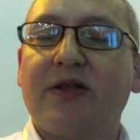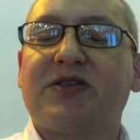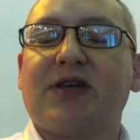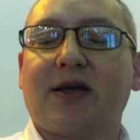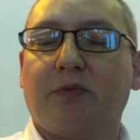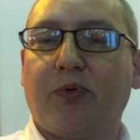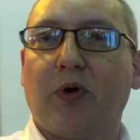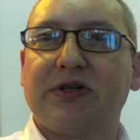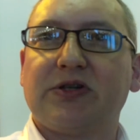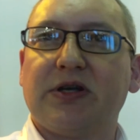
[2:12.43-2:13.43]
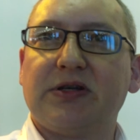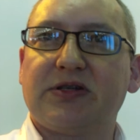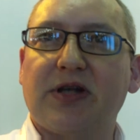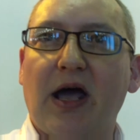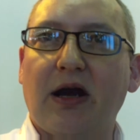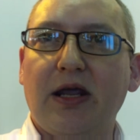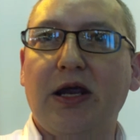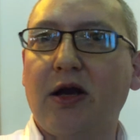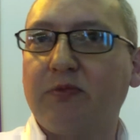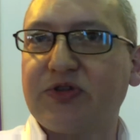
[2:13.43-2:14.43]
The second point is that
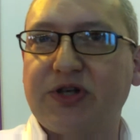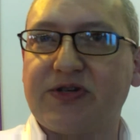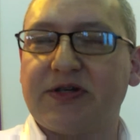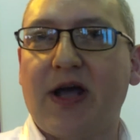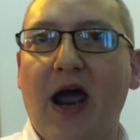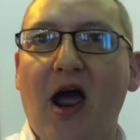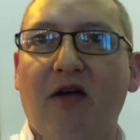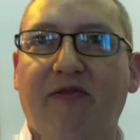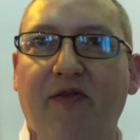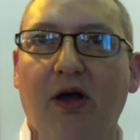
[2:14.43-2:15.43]
enum doesn't have